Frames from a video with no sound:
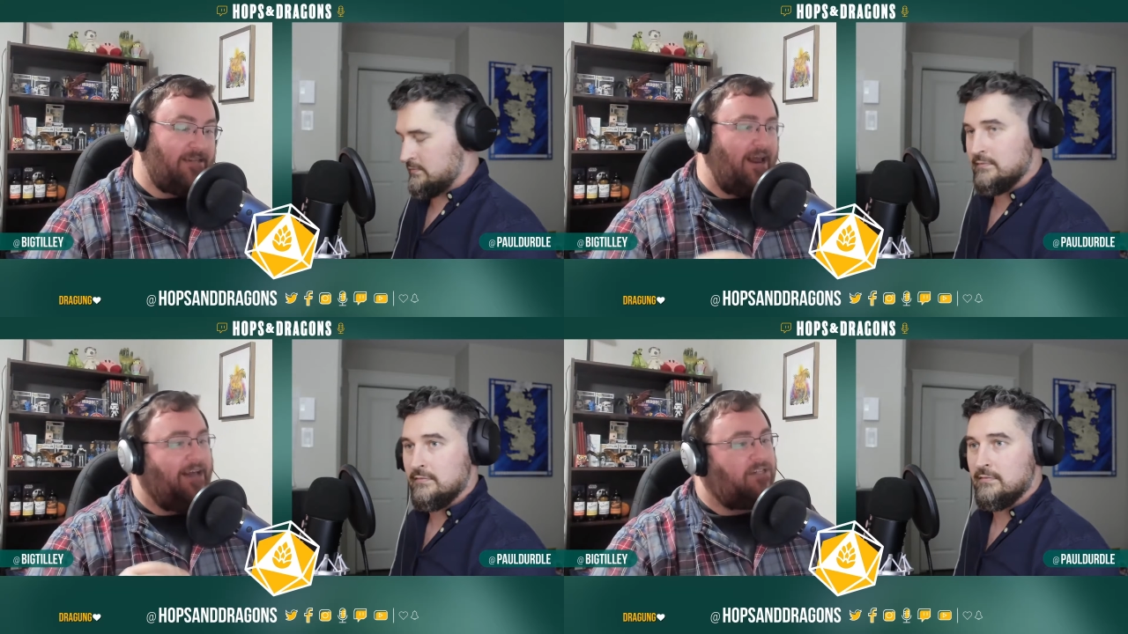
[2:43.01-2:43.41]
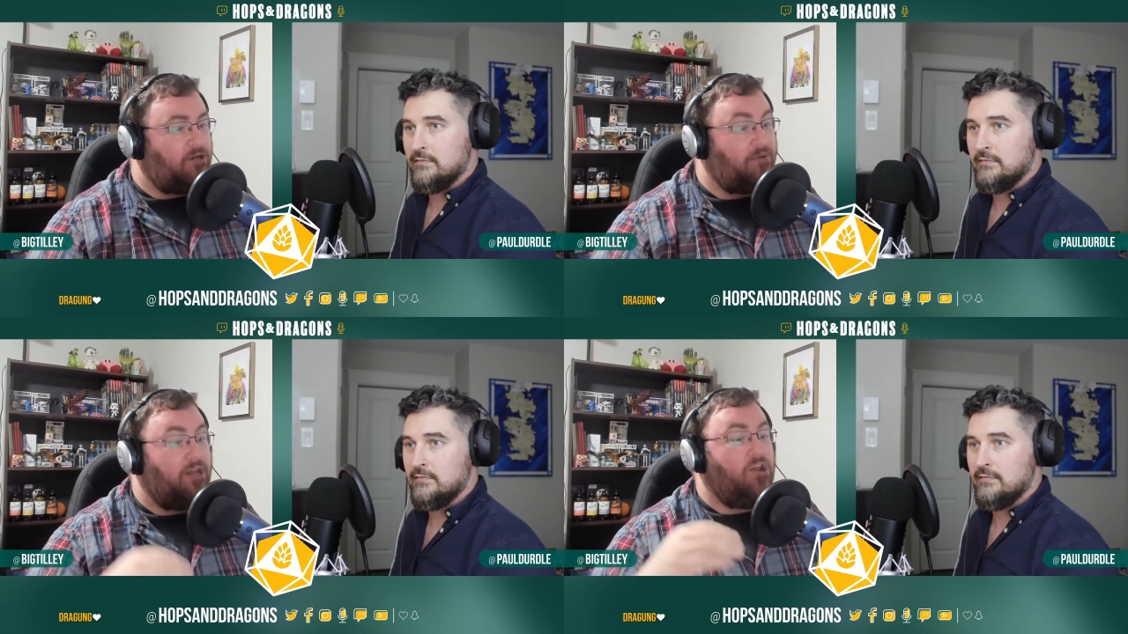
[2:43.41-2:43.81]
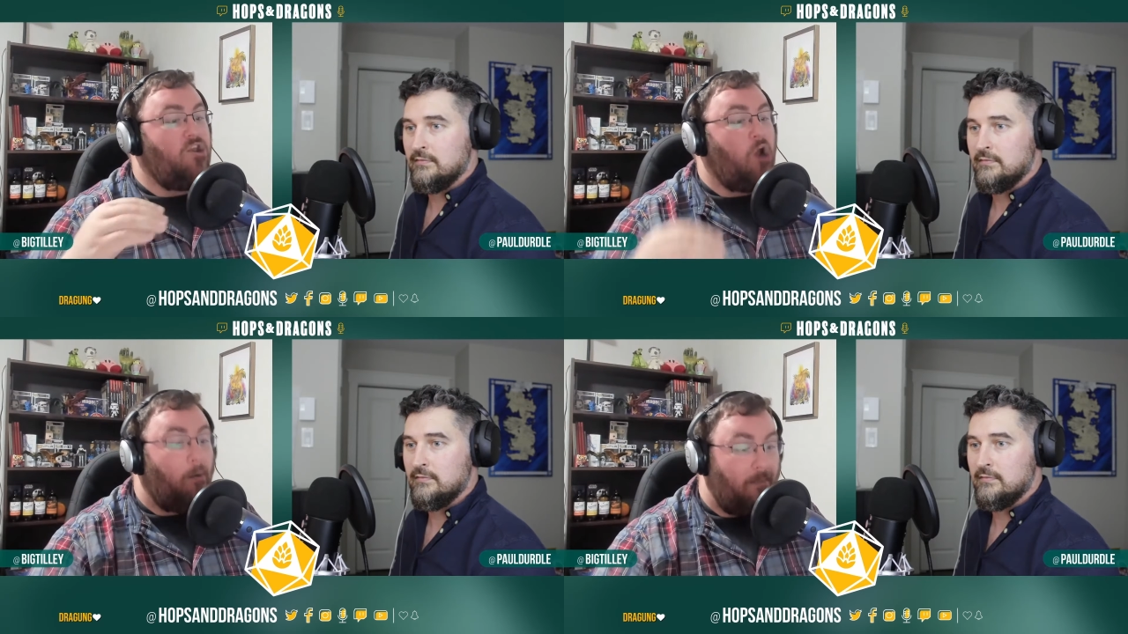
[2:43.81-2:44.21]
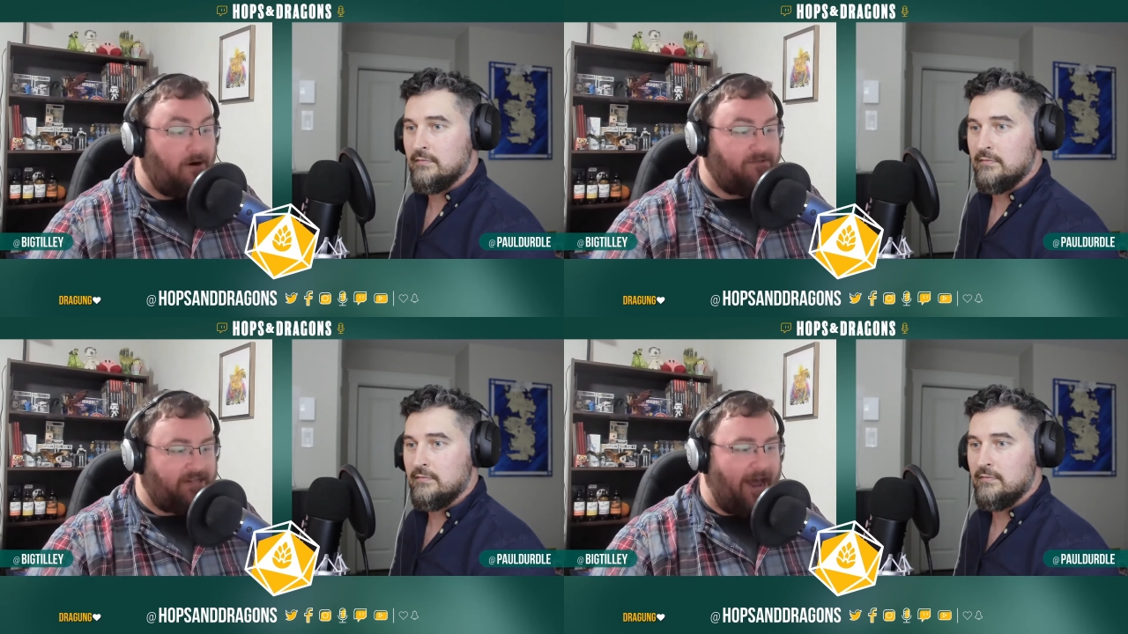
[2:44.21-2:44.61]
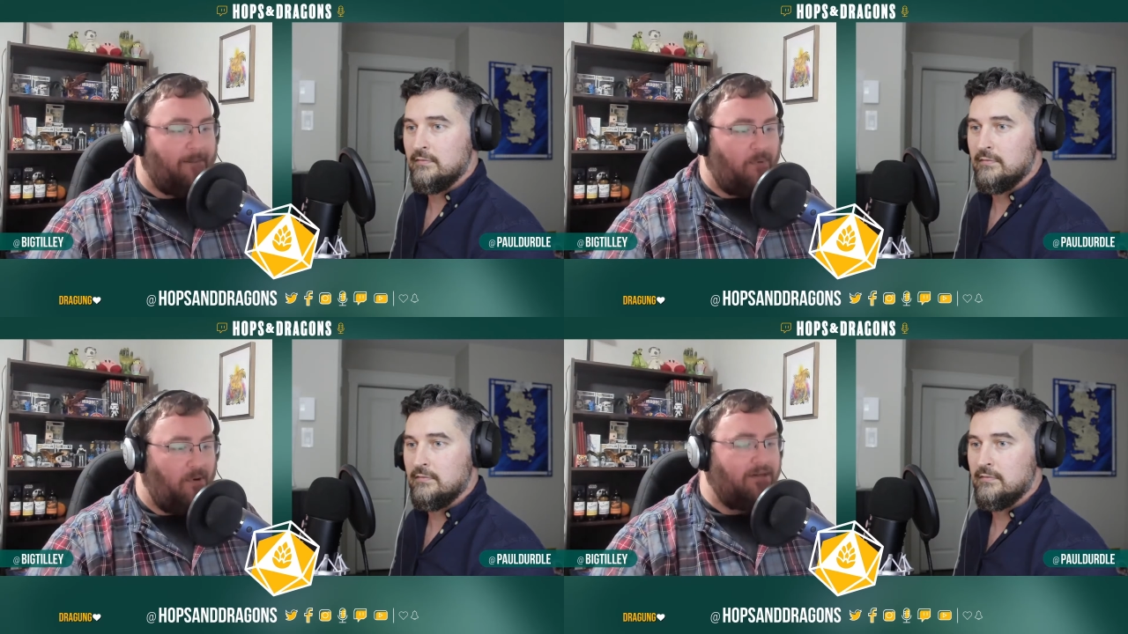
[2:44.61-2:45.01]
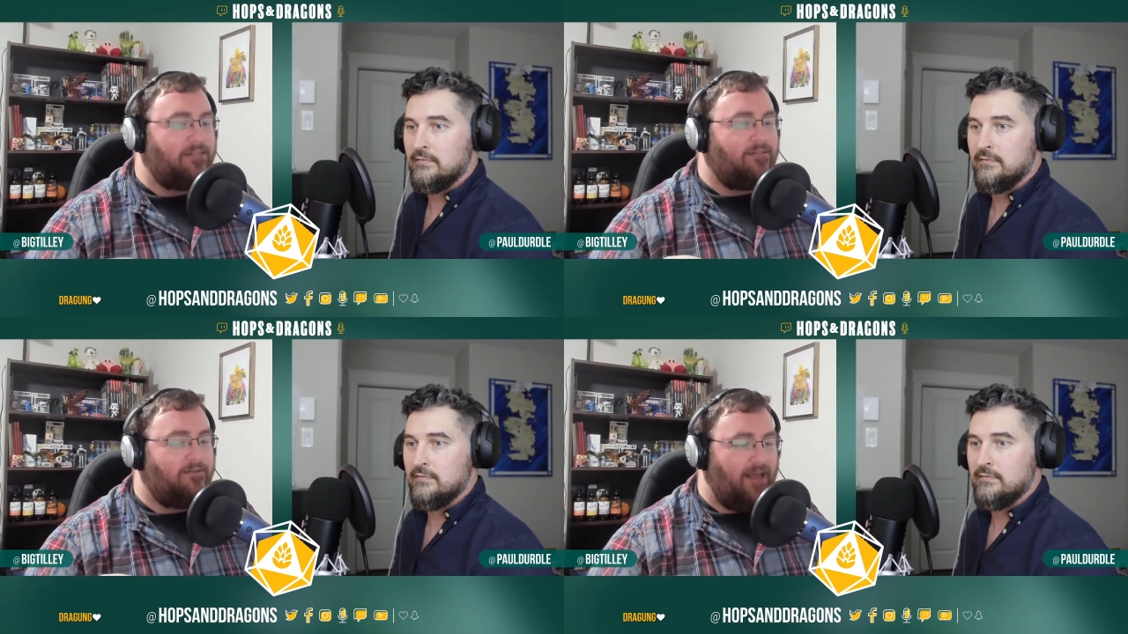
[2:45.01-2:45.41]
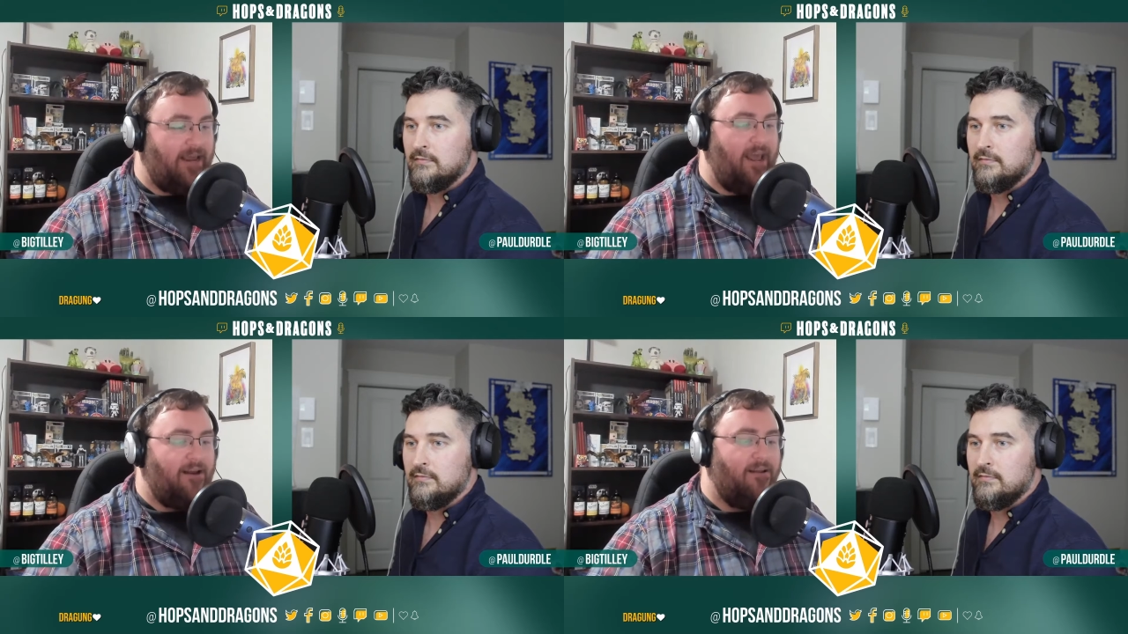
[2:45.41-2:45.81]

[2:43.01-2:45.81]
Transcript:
Speaker 1: It has to do with the number of stat points they get.